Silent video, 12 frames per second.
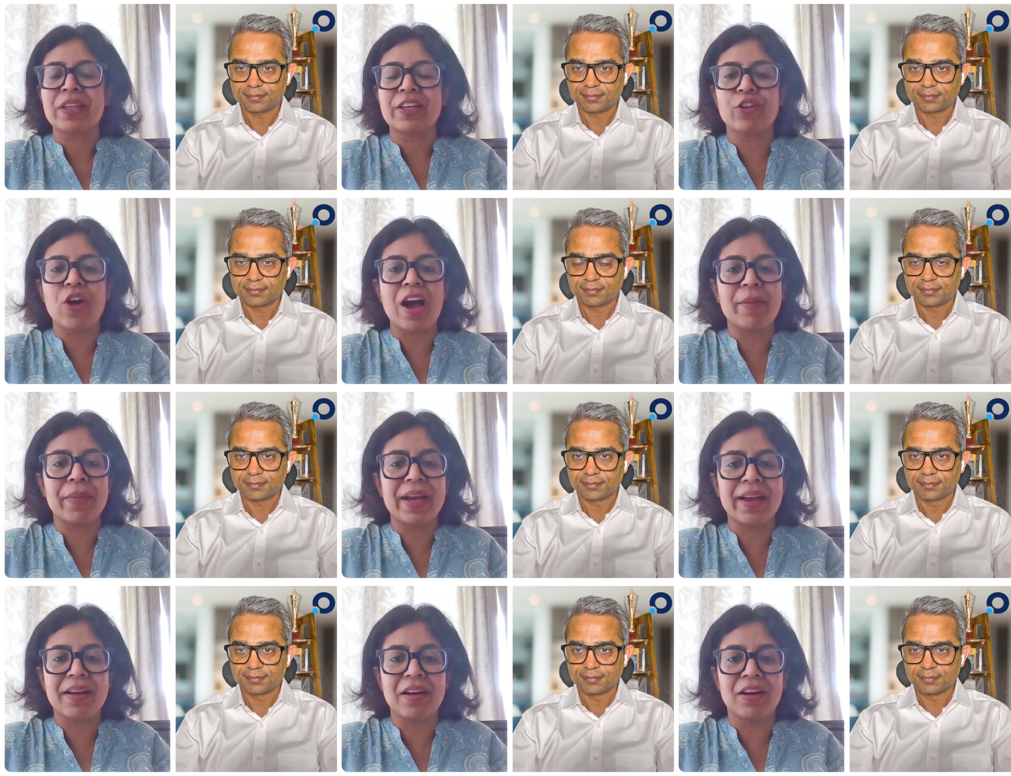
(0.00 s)
Speaker 1: you know, I
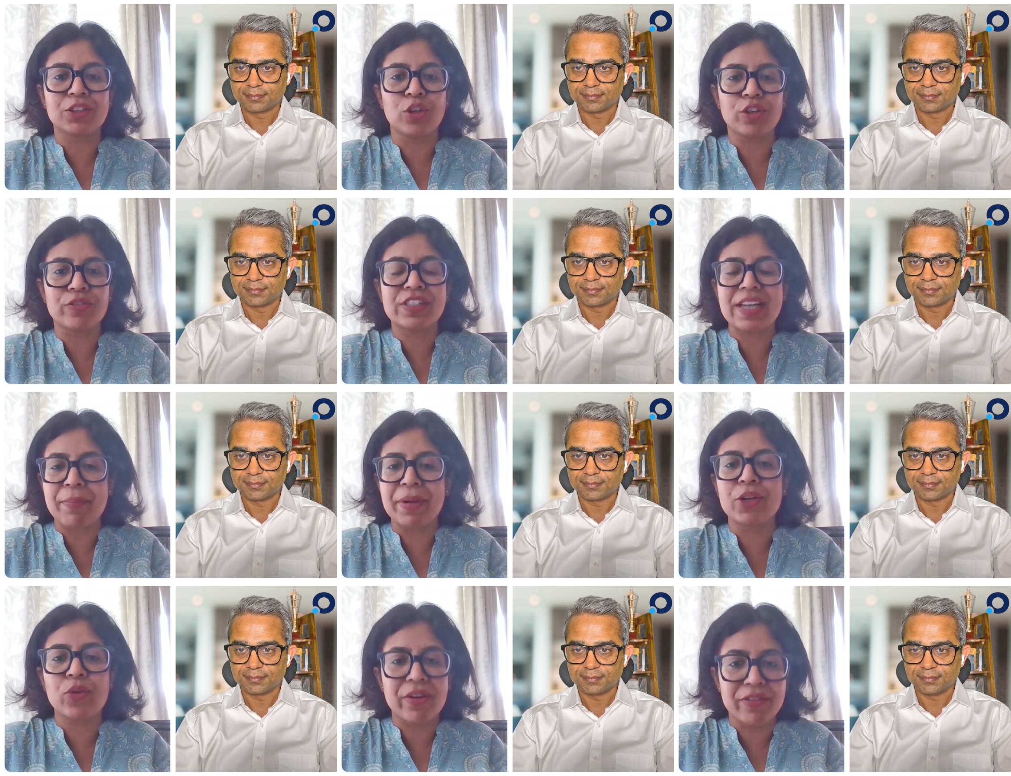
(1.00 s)
may uh, sort of step
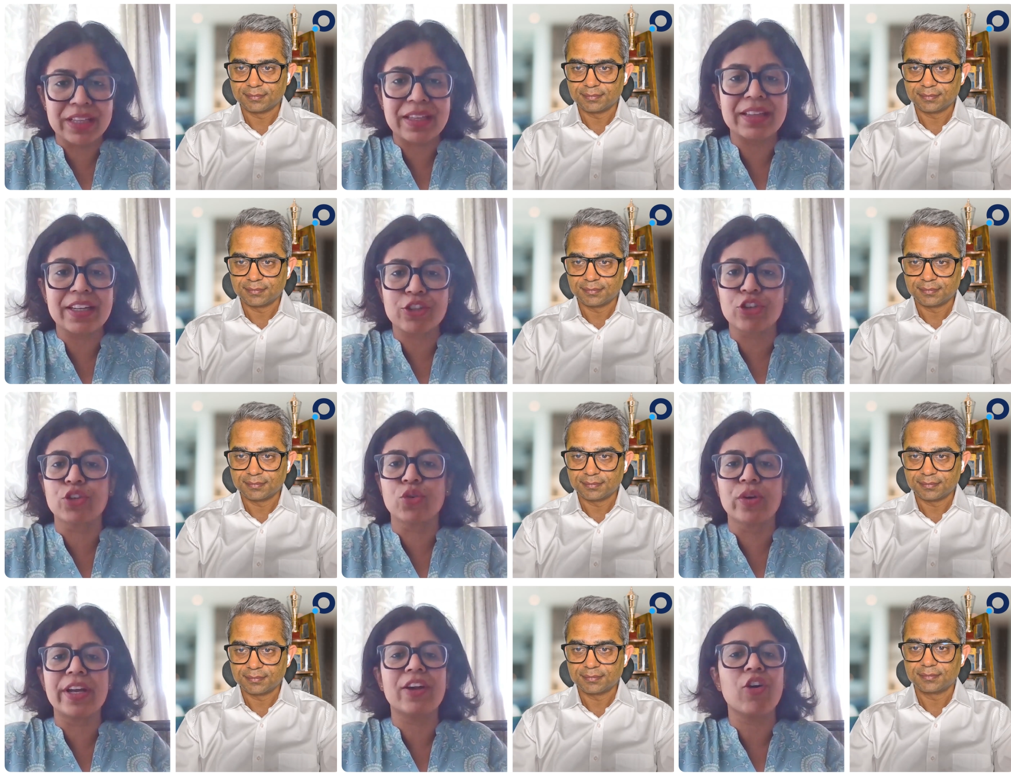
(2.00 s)
into everything that you're
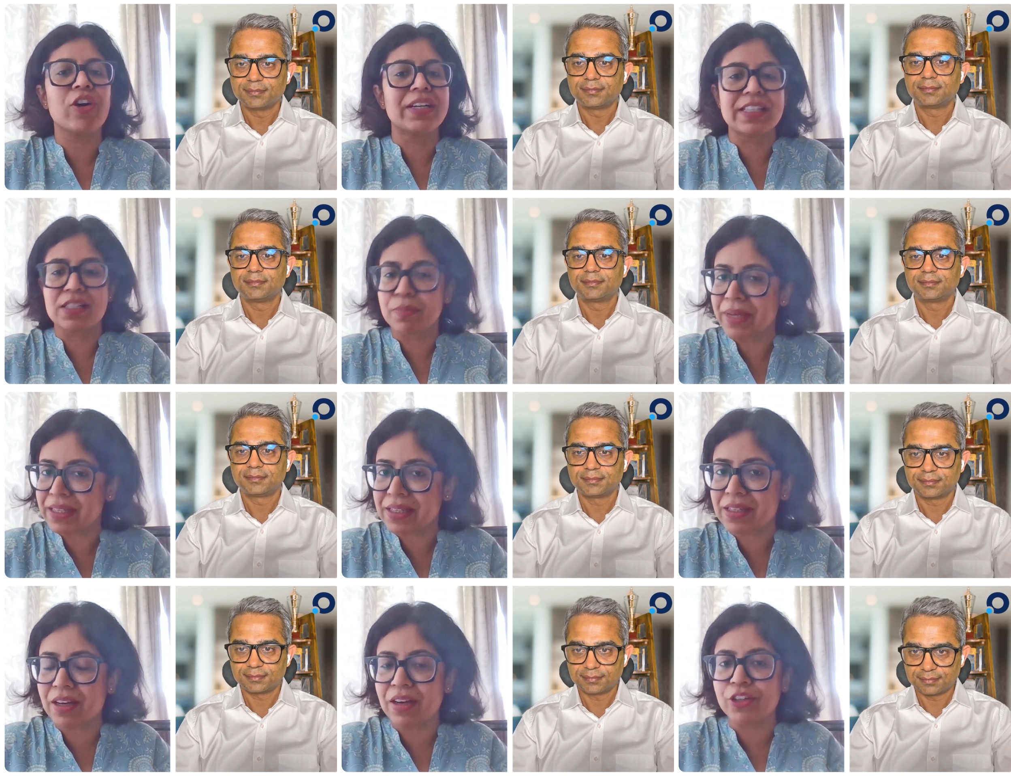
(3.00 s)
doing or
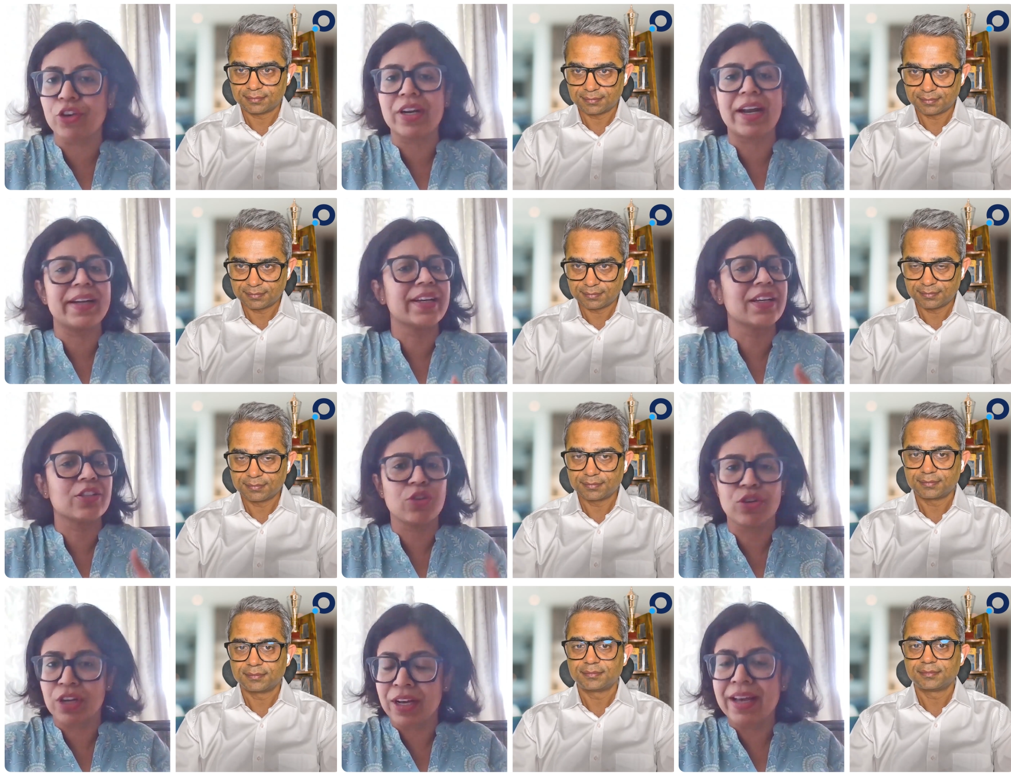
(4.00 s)
dismiss uh, your ideas
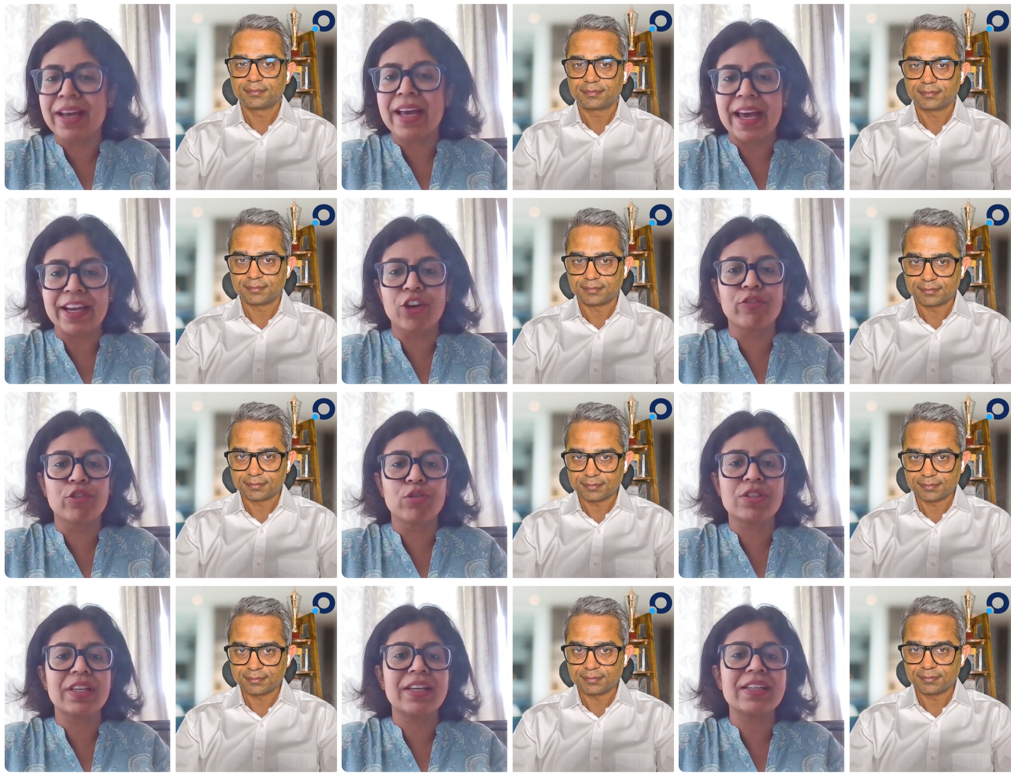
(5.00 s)
or any of
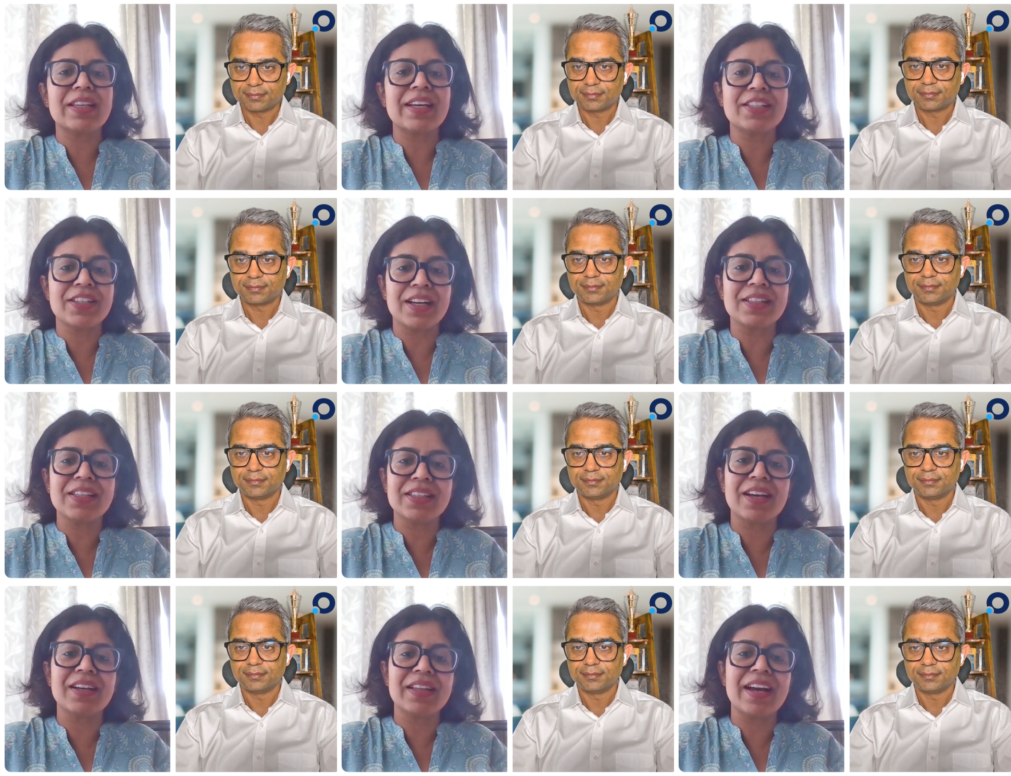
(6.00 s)
those things. And chances
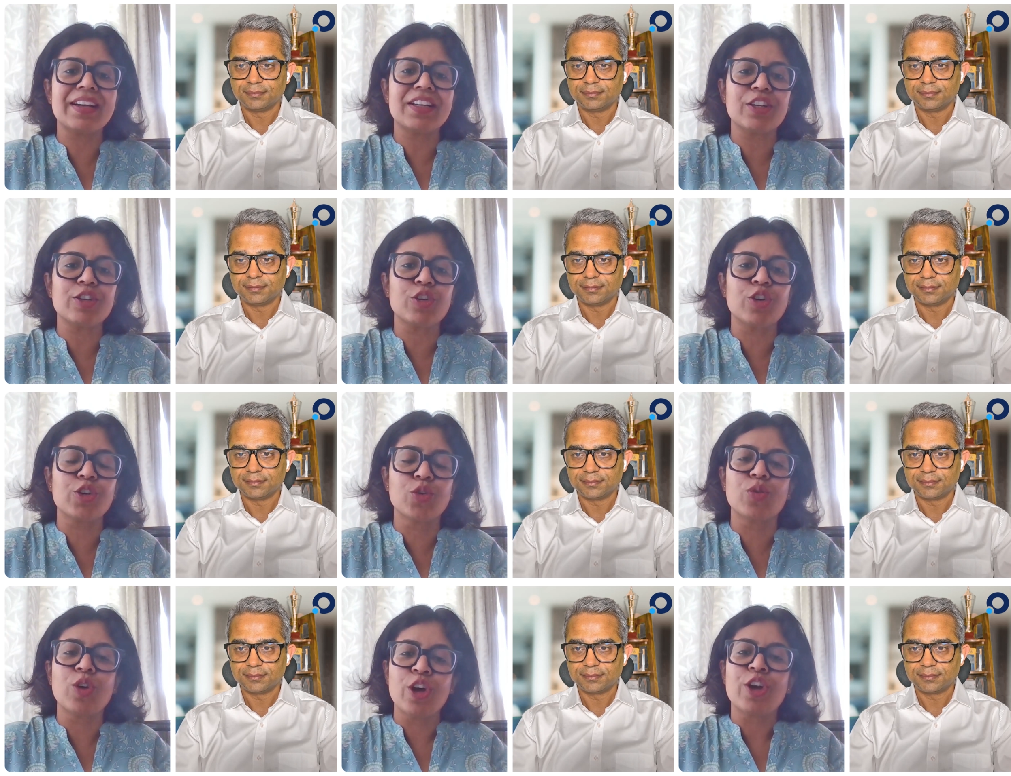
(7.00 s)
are that, you know,
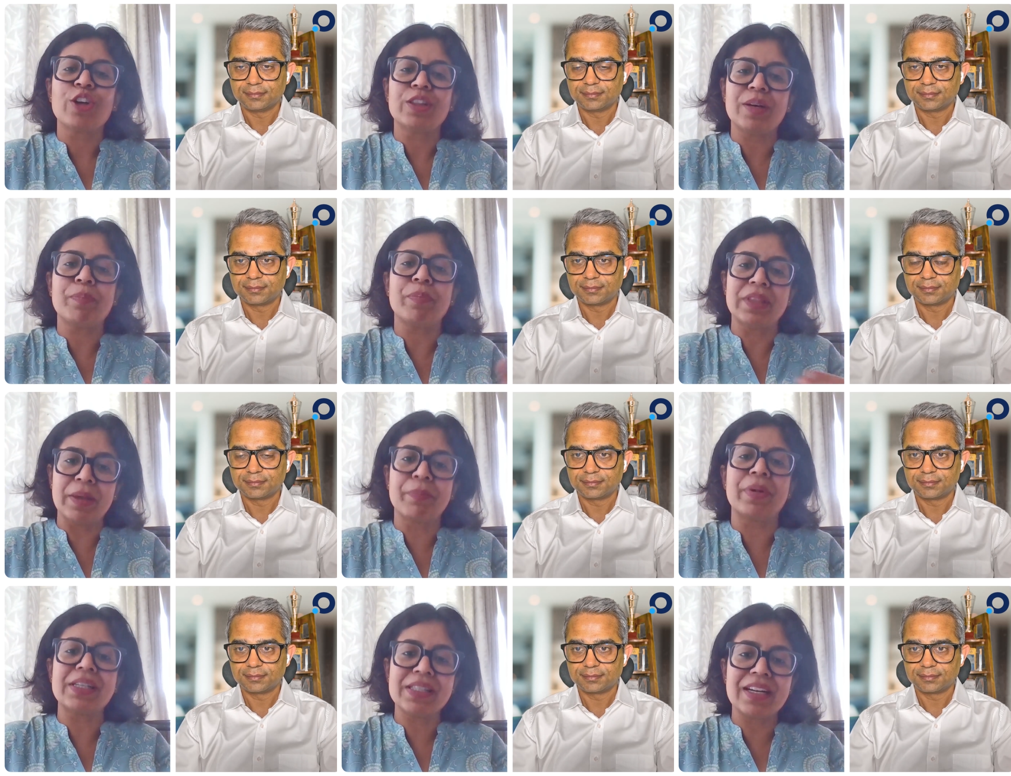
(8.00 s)
you, the the
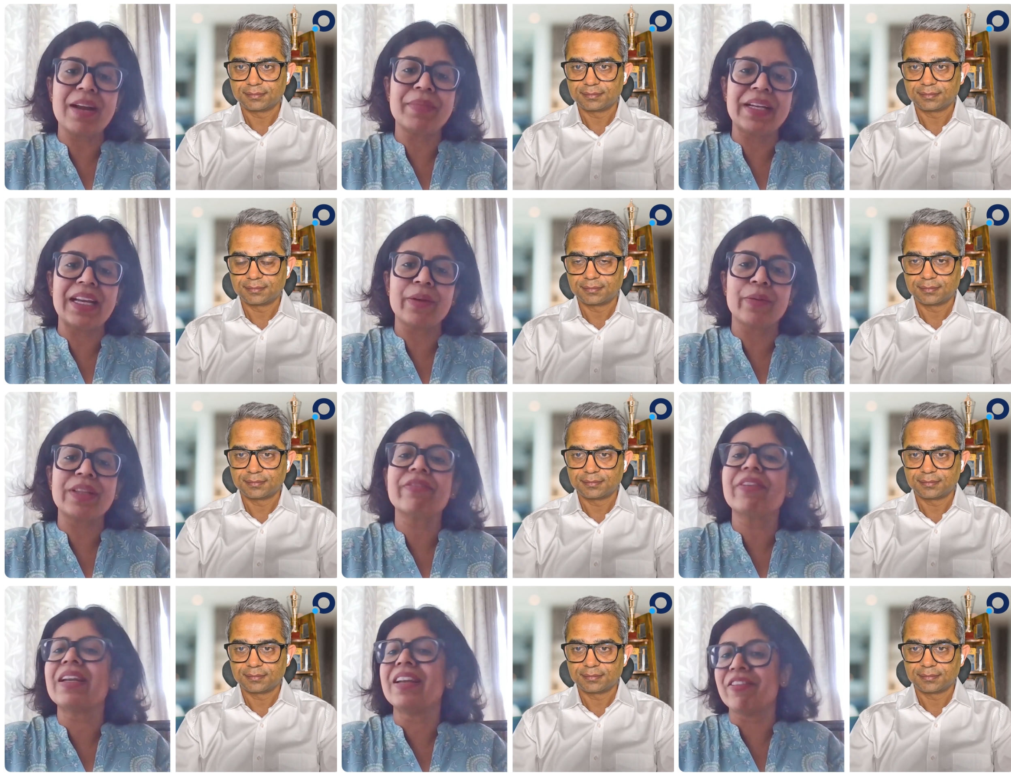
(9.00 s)
person i'm dealing with
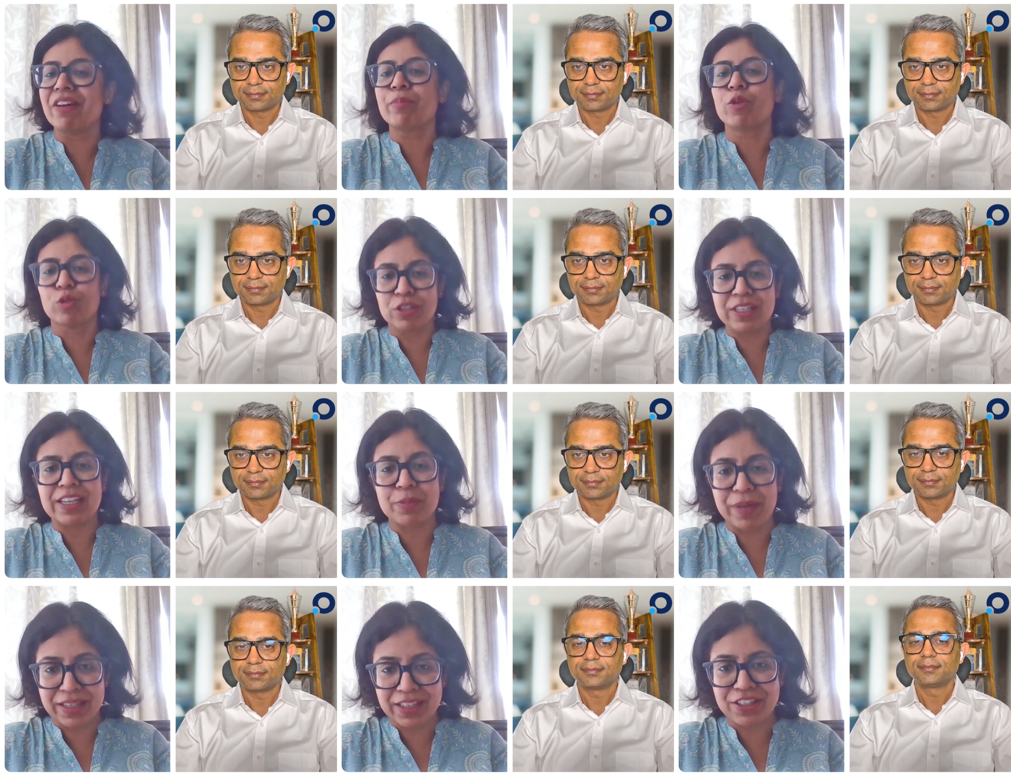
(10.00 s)
will live up to those
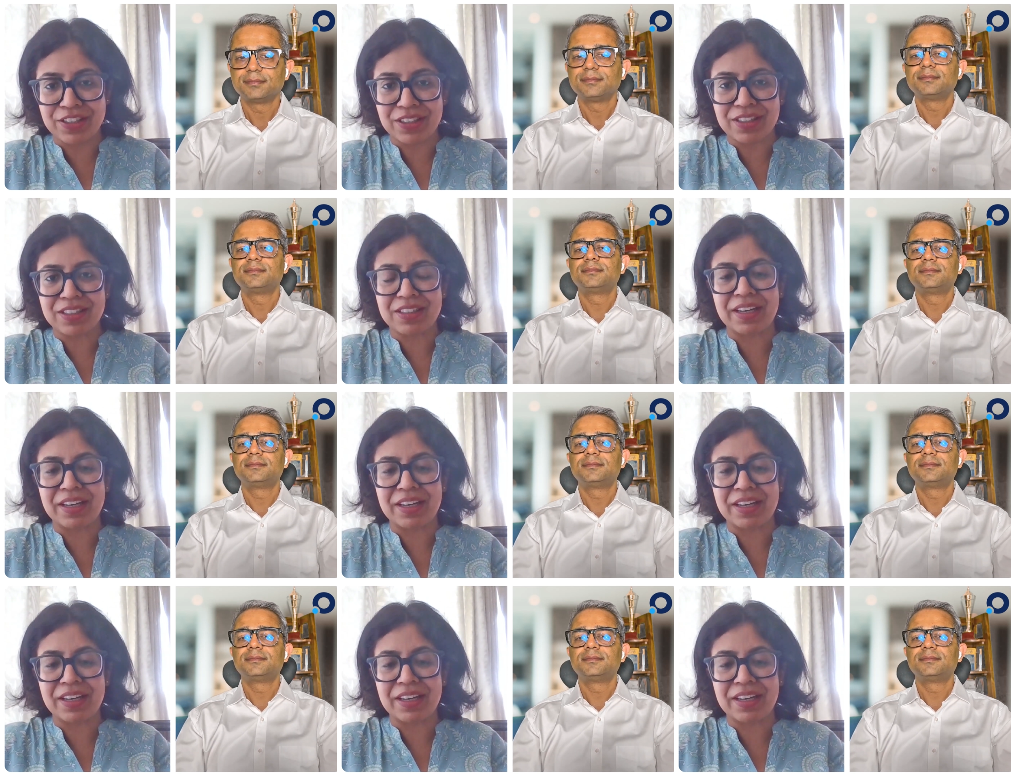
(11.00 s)
expectations